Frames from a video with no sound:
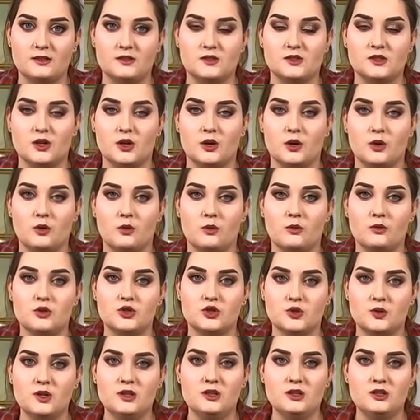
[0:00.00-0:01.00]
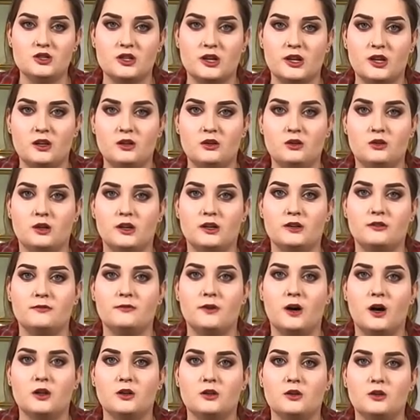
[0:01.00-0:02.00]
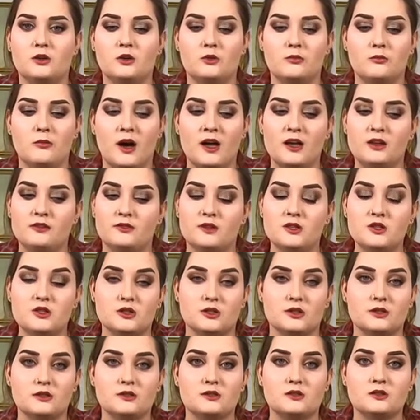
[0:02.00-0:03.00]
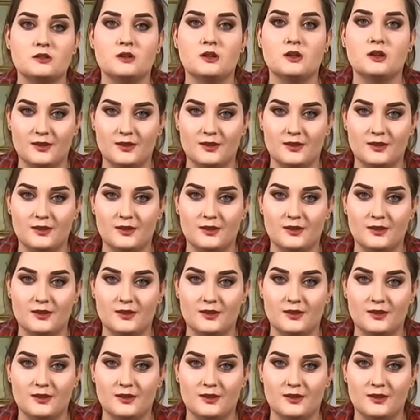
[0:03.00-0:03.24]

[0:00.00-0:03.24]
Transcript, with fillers: so join the channel and follow my adventures.